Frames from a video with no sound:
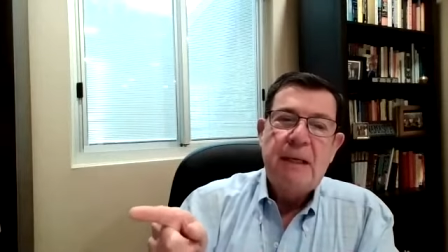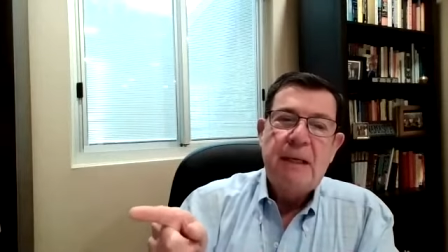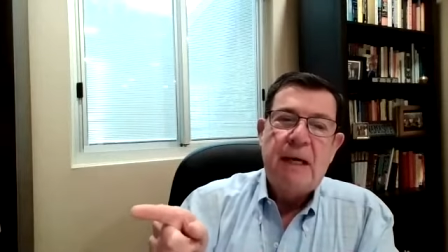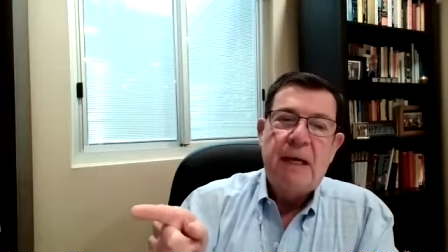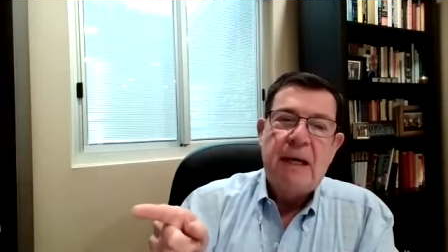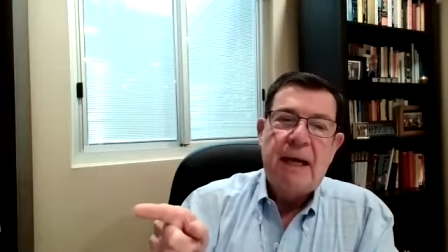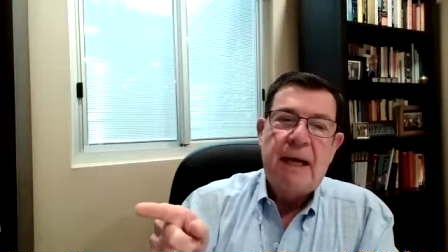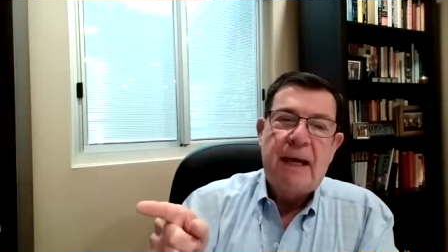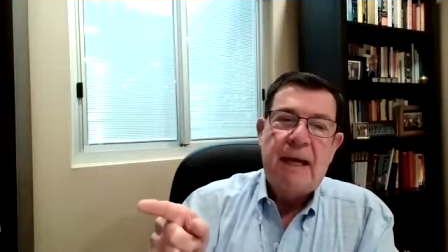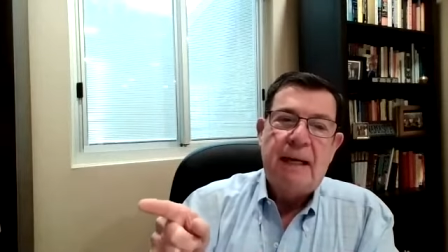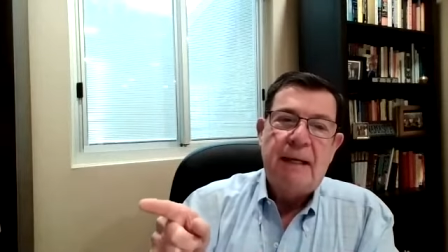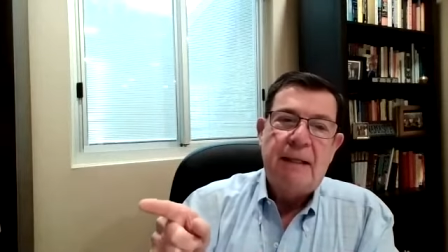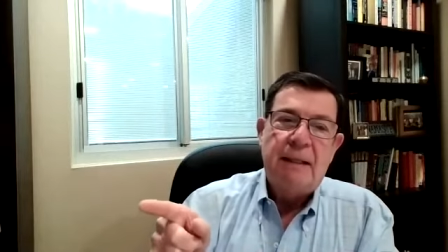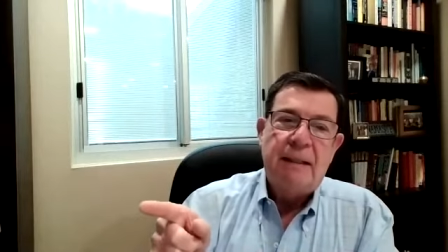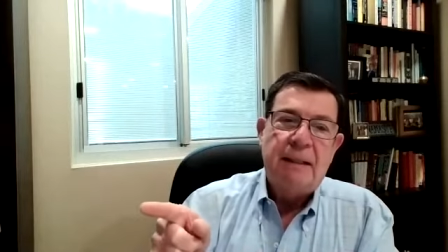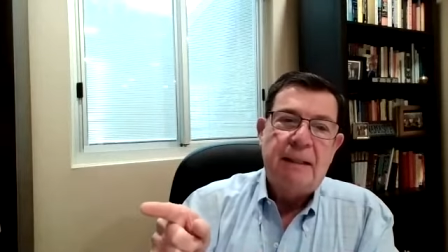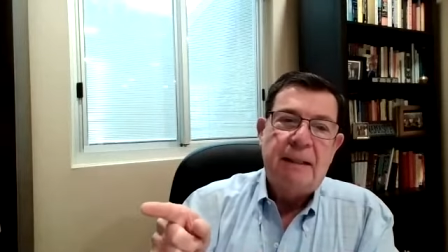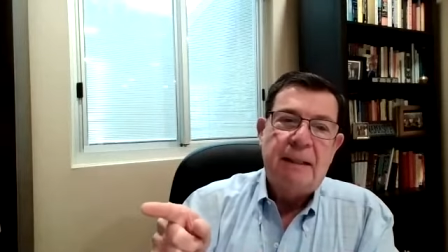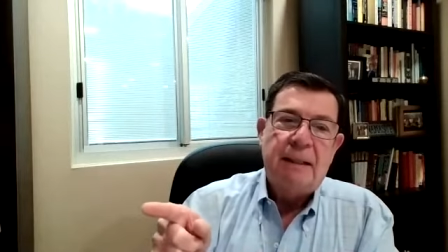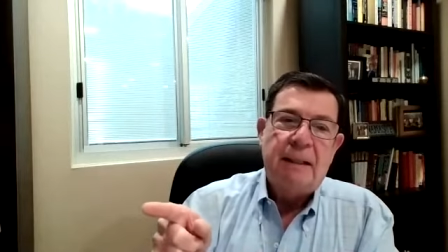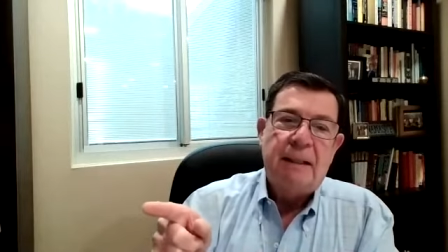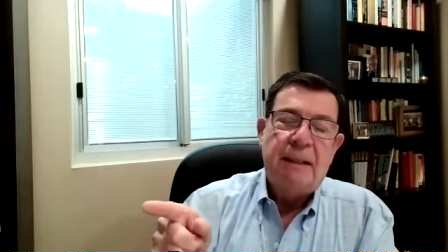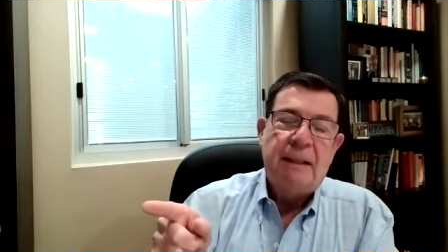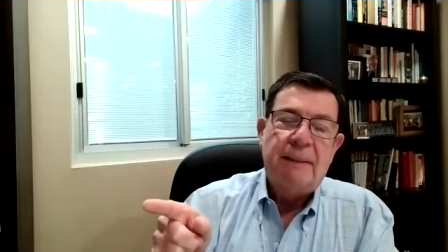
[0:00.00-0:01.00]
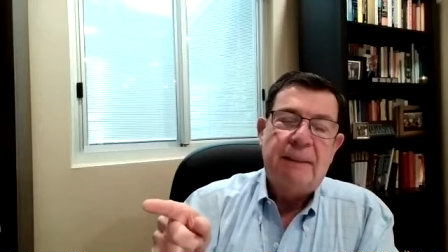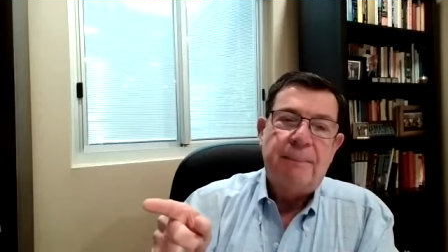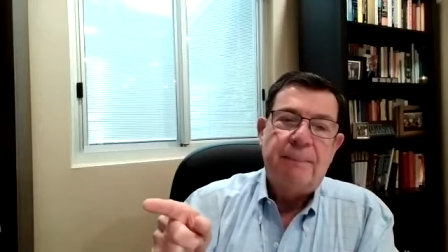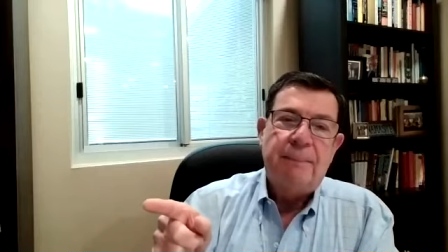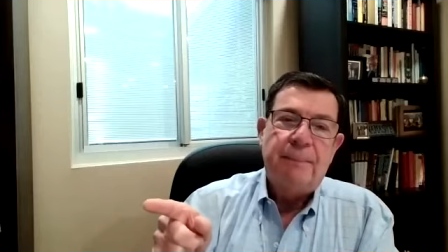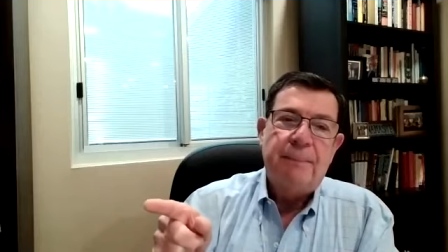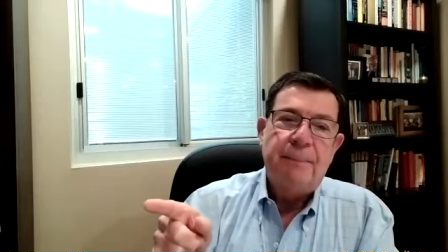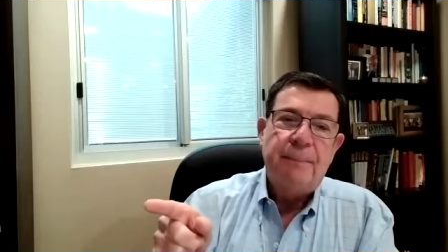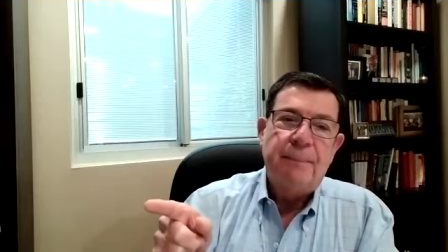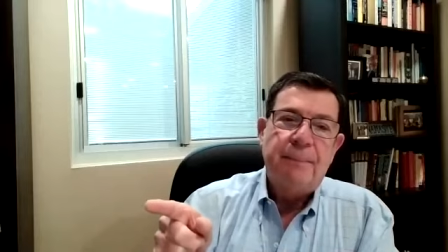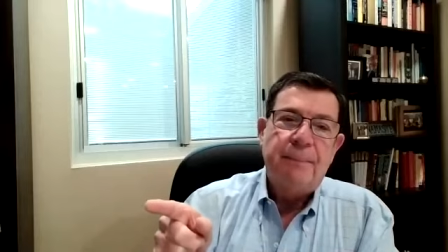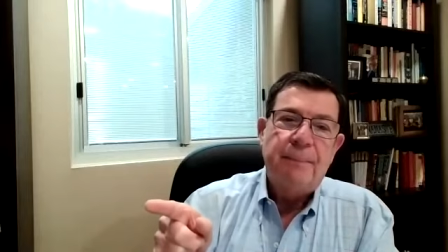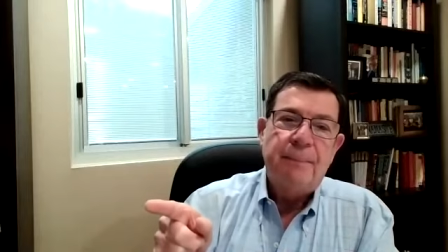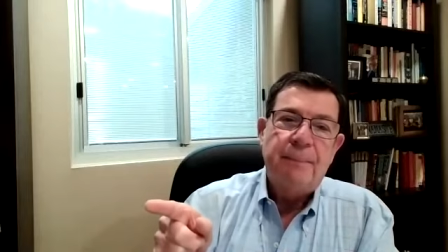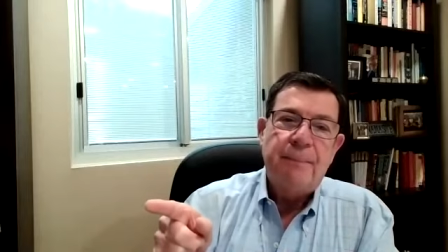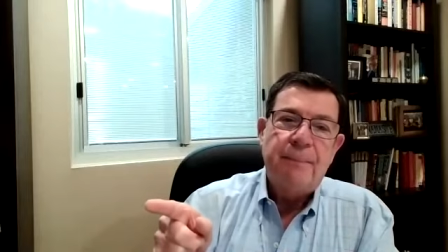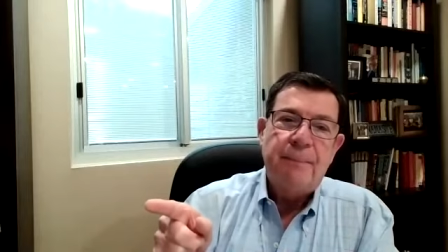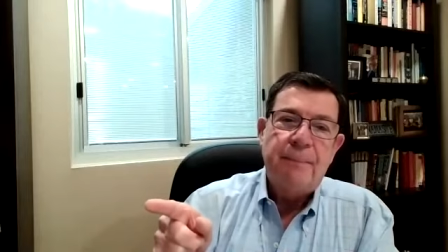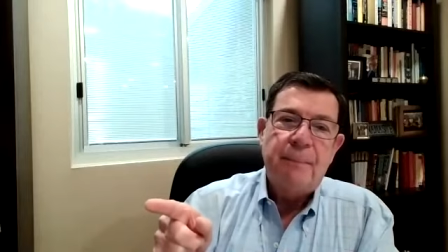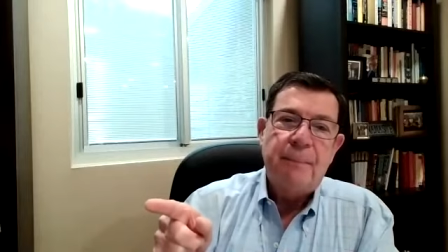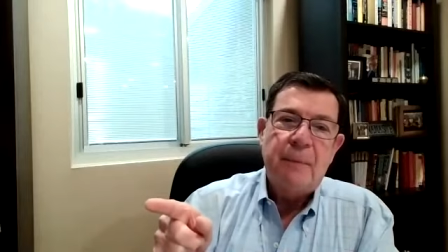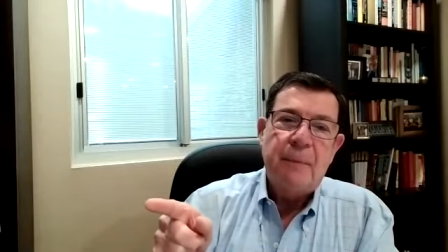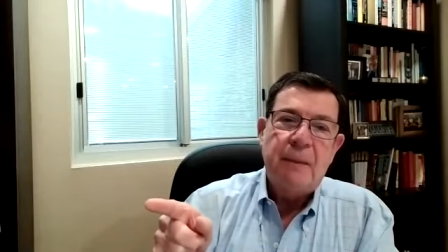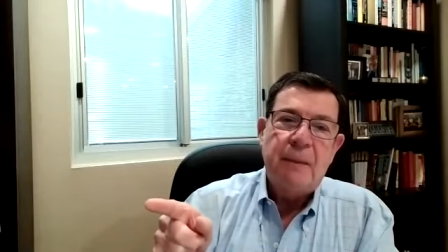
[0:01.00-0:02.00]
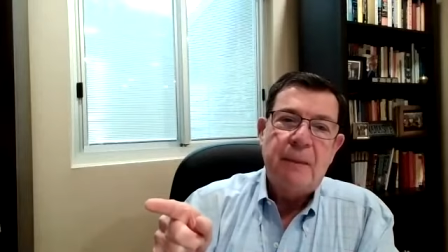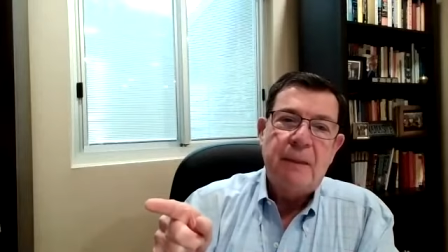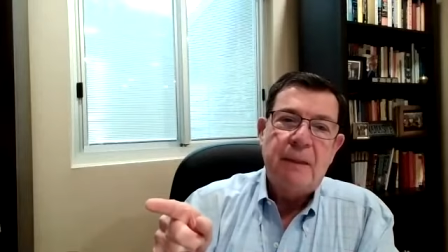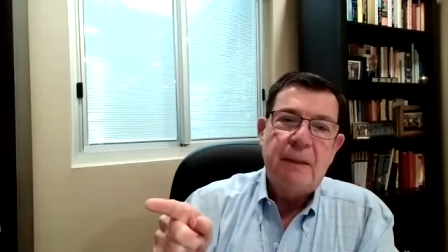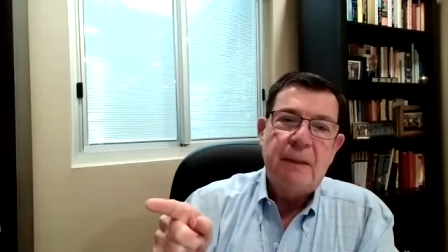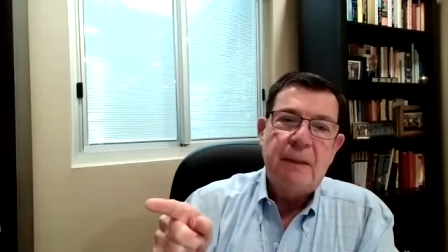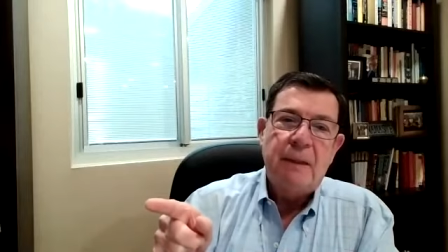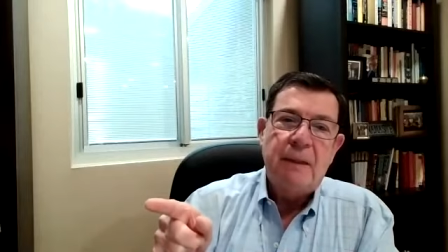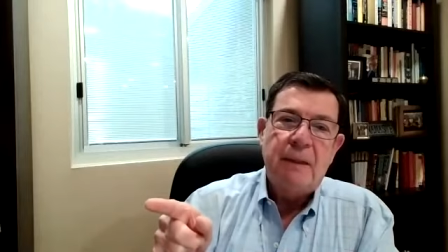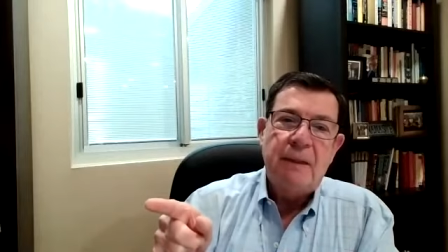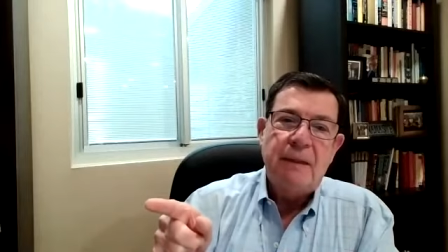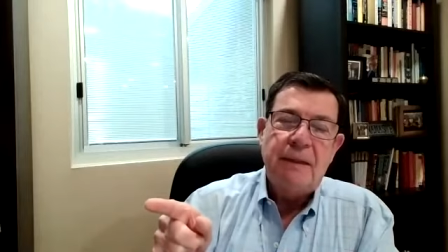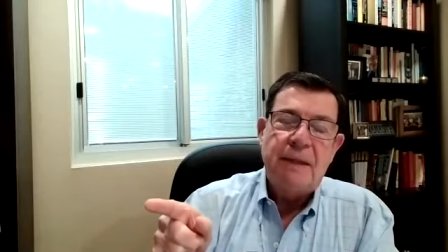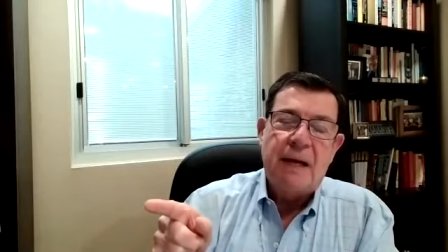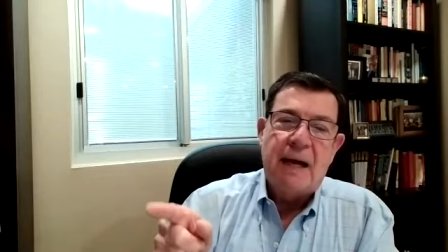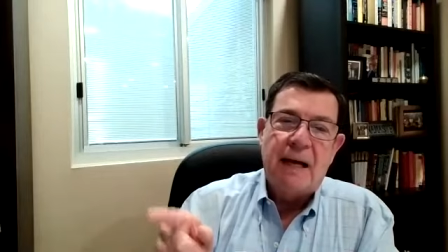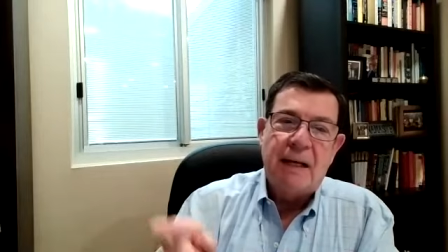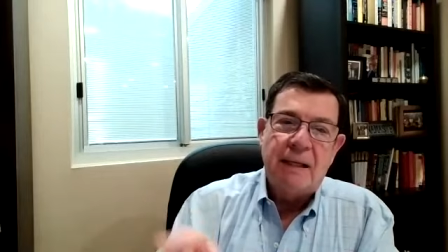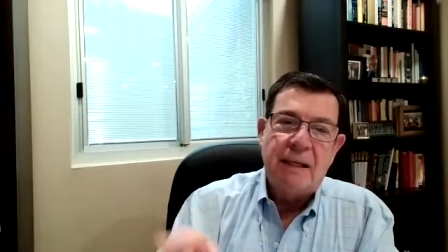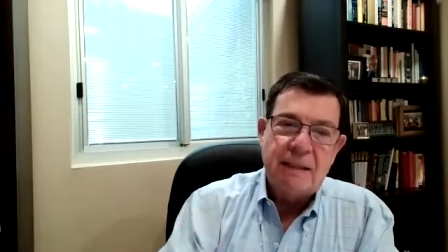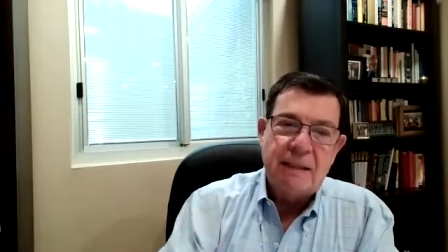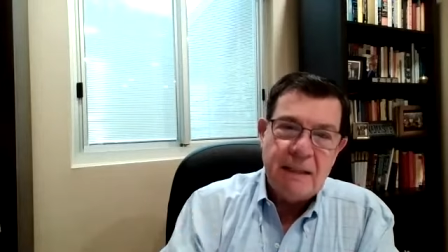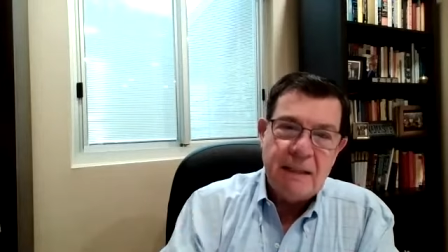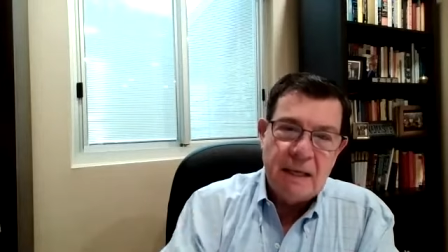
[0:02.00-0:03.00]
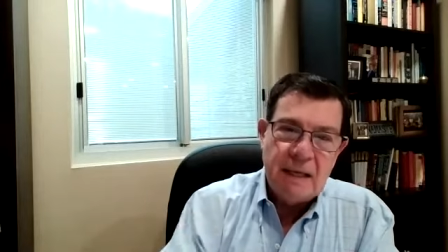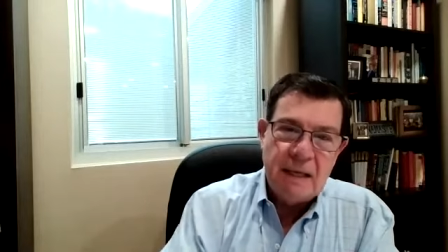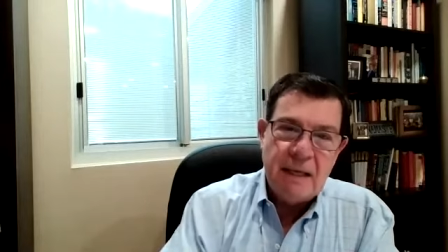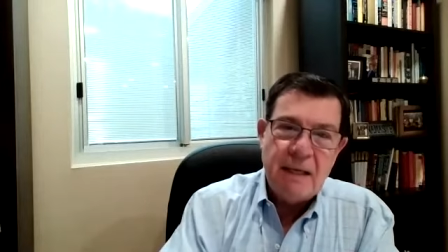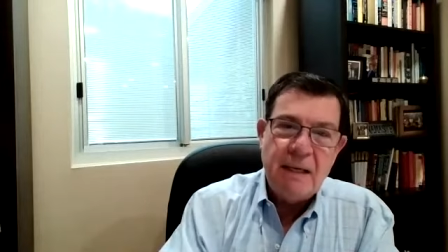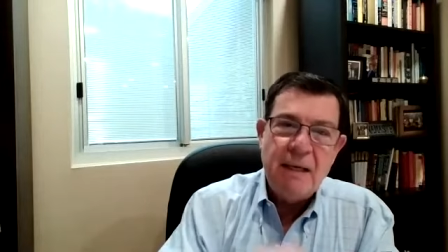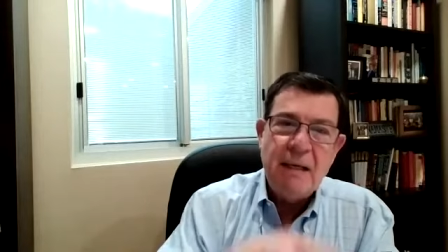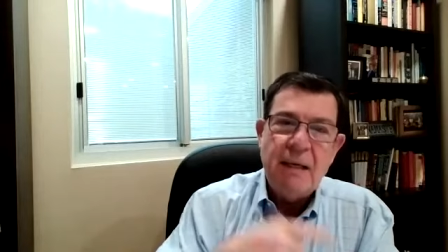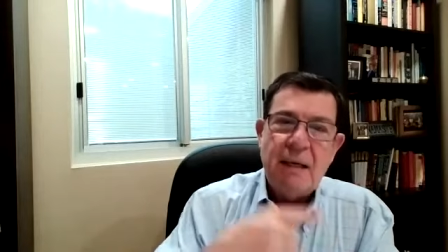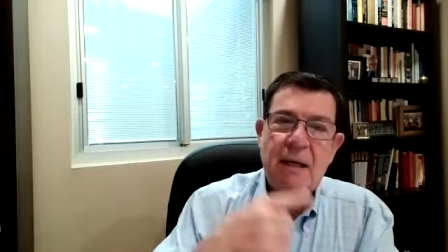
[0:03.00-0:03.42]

And um, the holiday